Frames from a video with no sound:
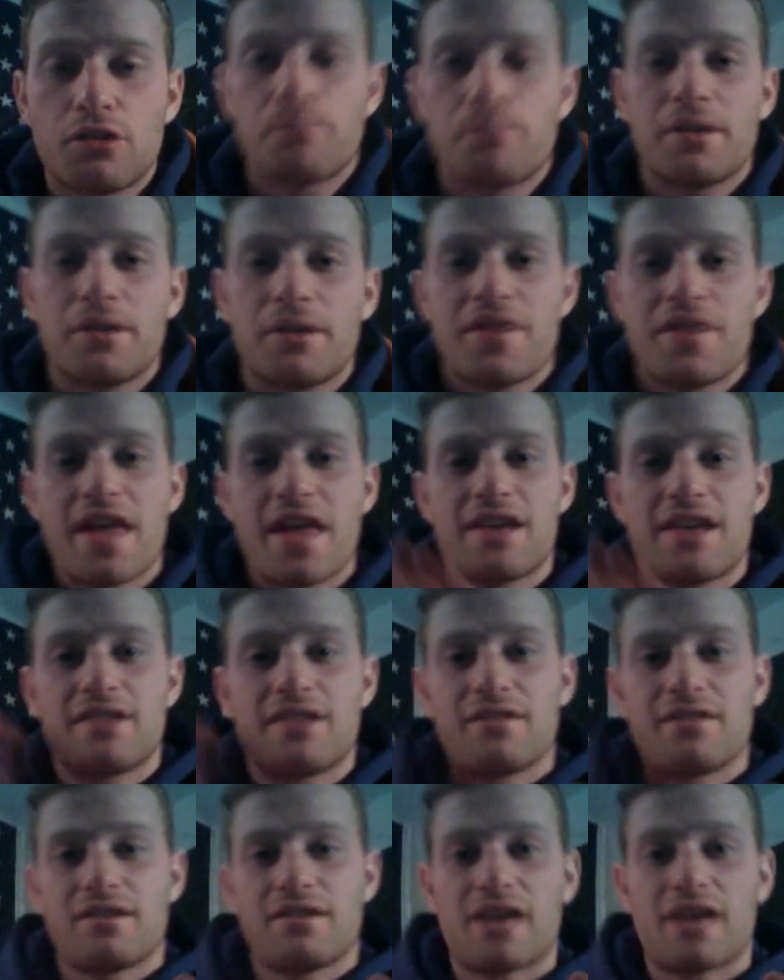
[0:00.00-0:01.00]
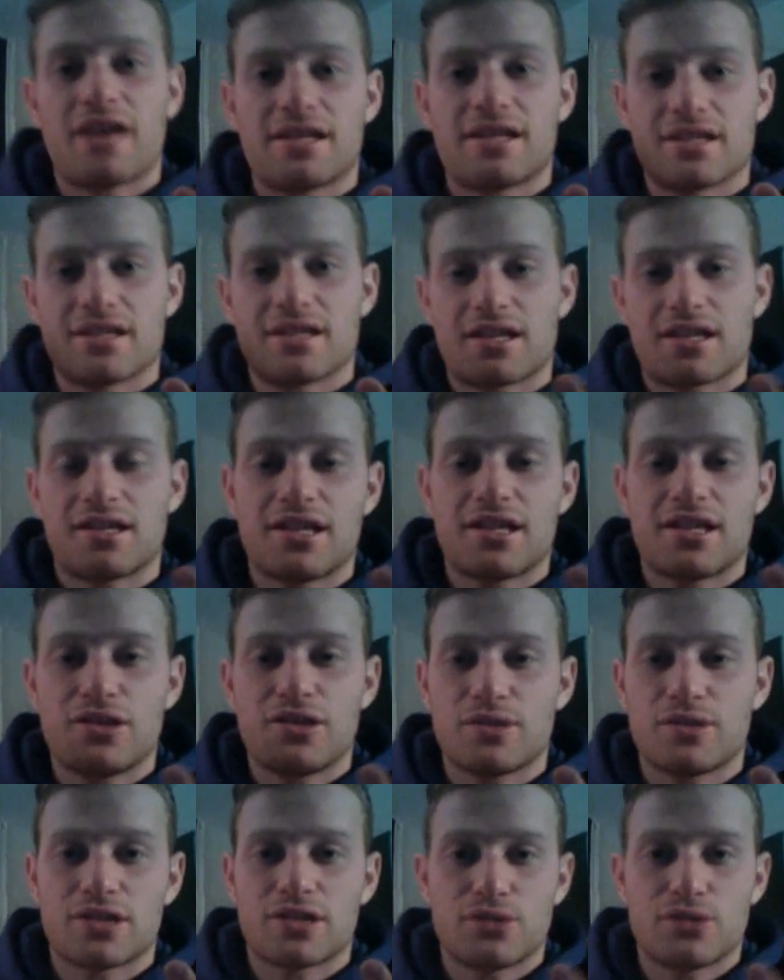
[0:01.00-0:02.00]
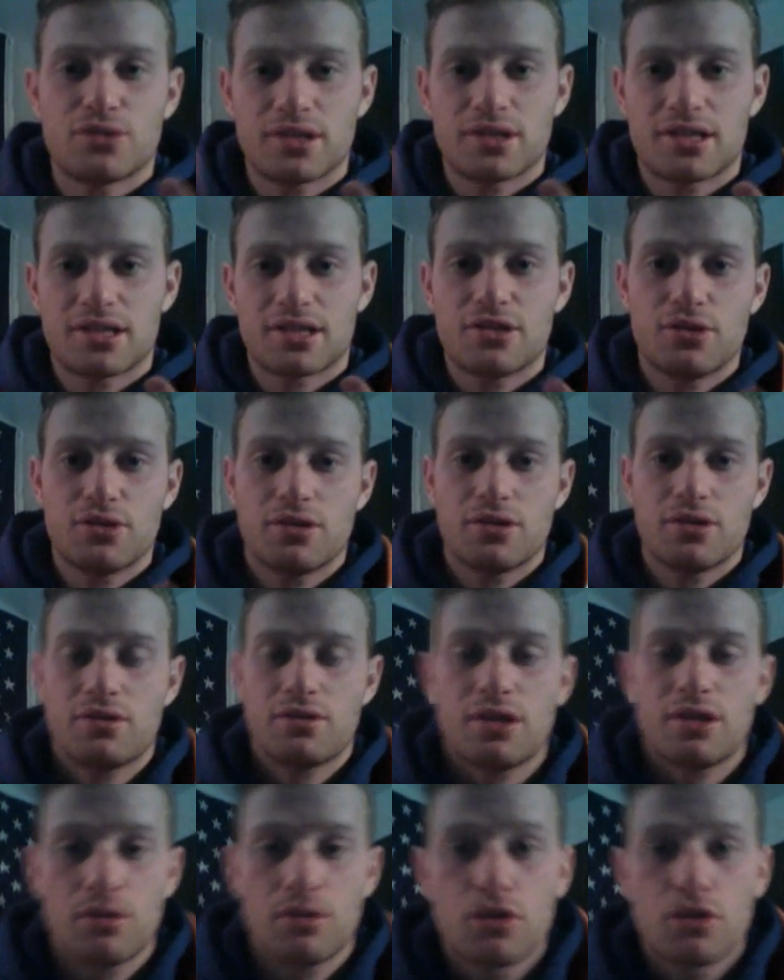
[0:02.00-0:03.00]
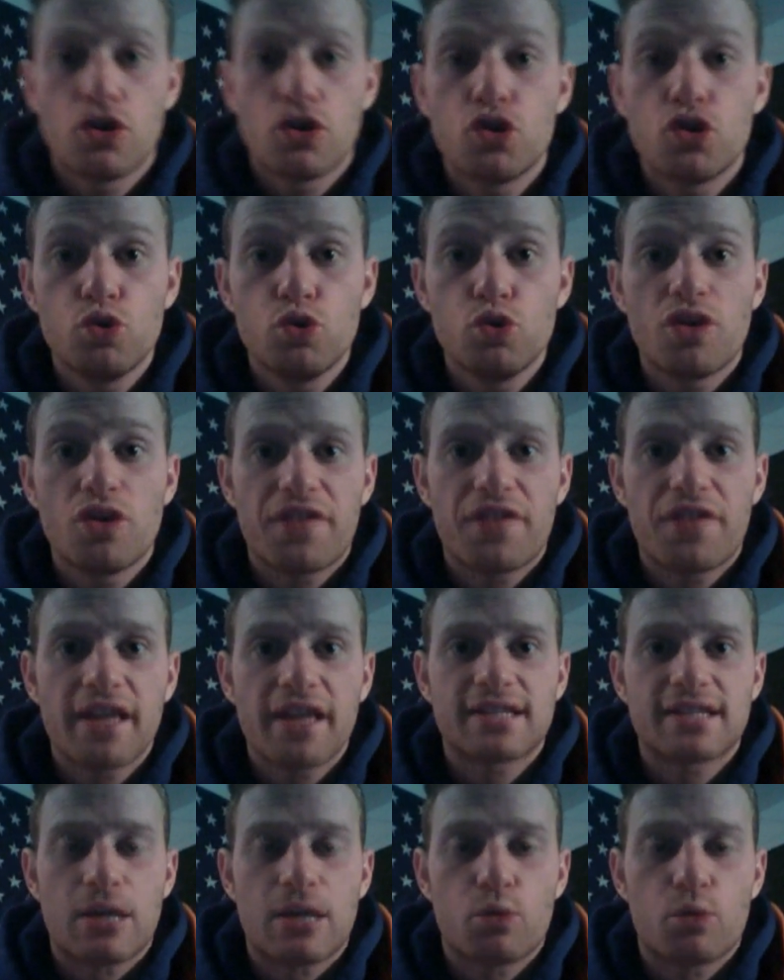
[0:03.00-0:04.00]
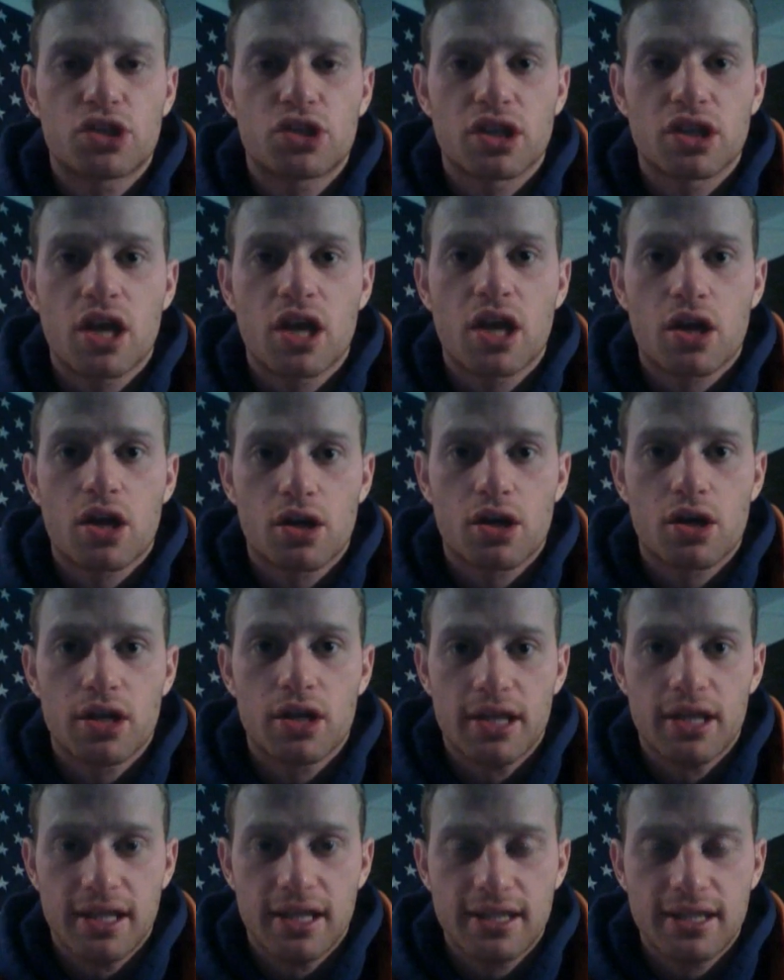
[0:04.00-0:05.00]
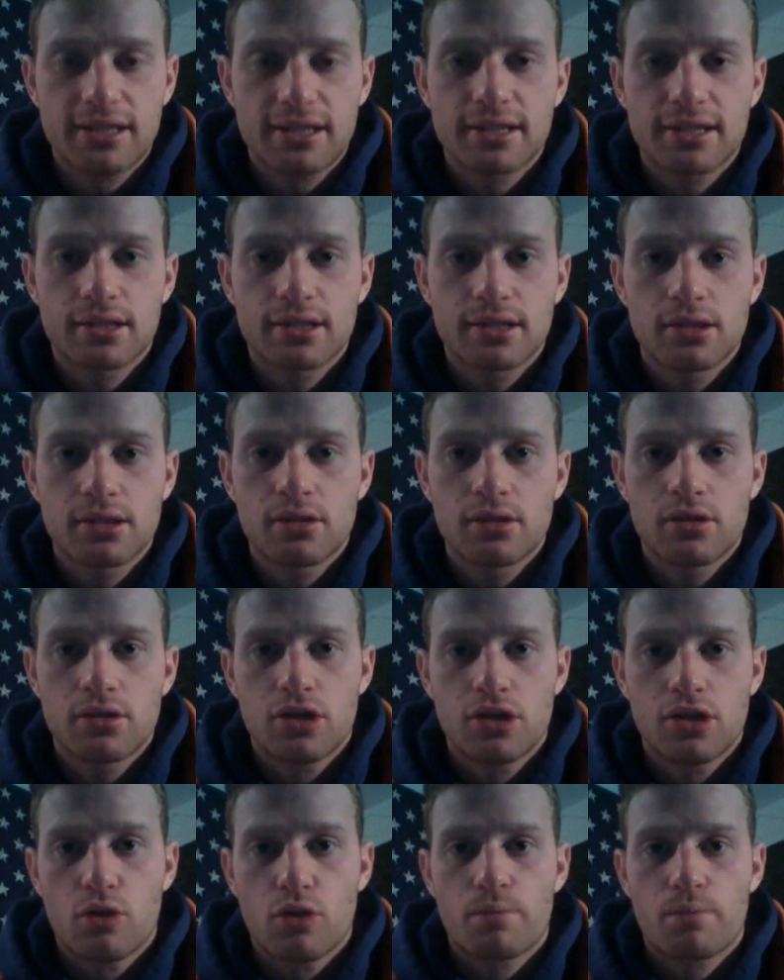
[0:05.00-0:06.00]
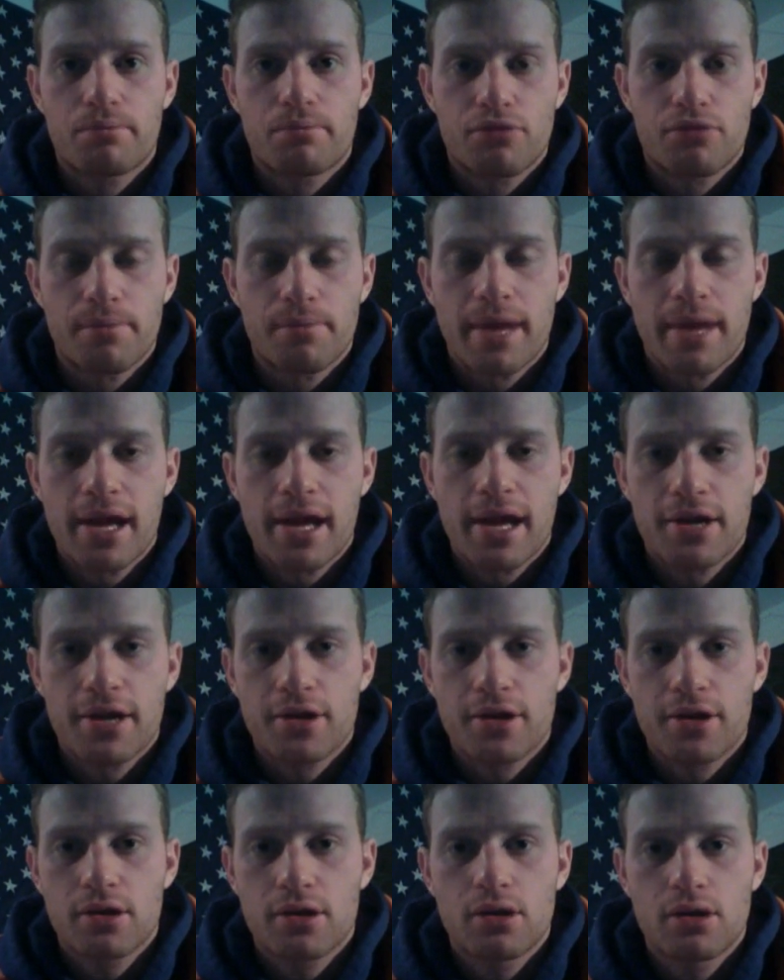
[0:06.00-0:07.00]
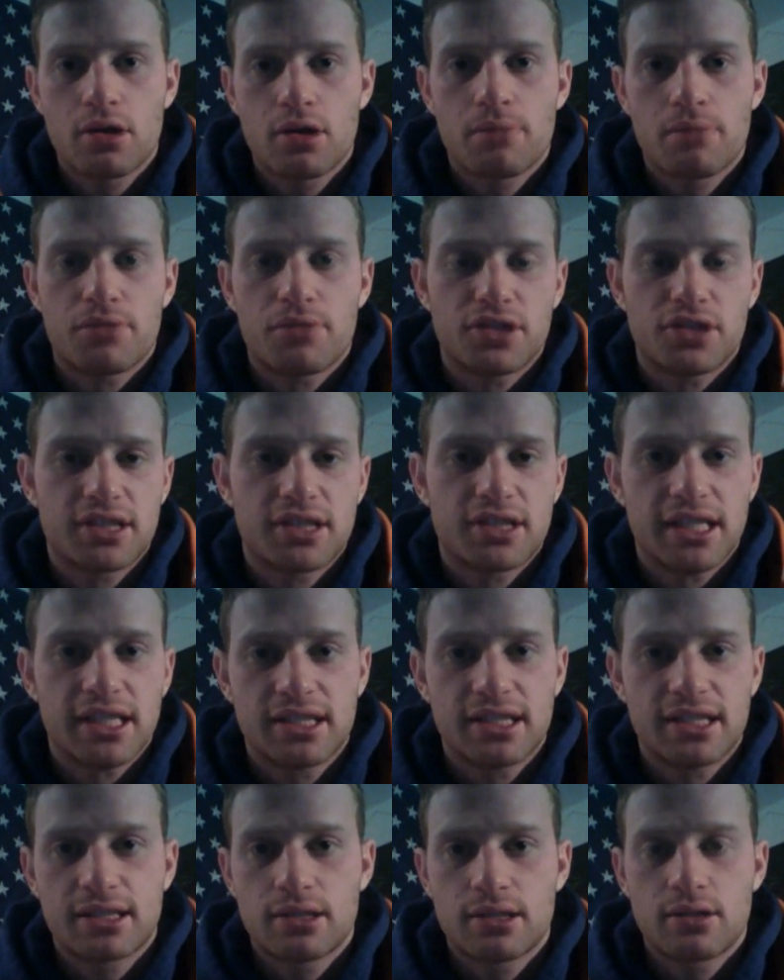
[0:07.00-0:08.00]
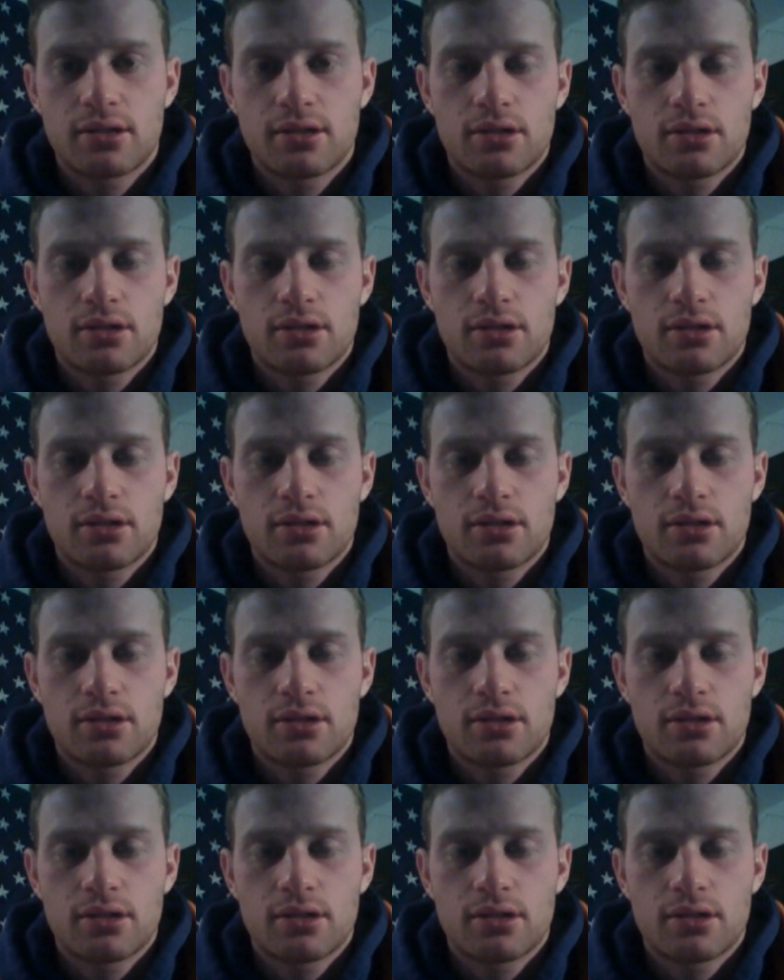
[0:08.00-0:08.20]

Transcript: but then as you continue to do the things that which luck is, prepare, persist,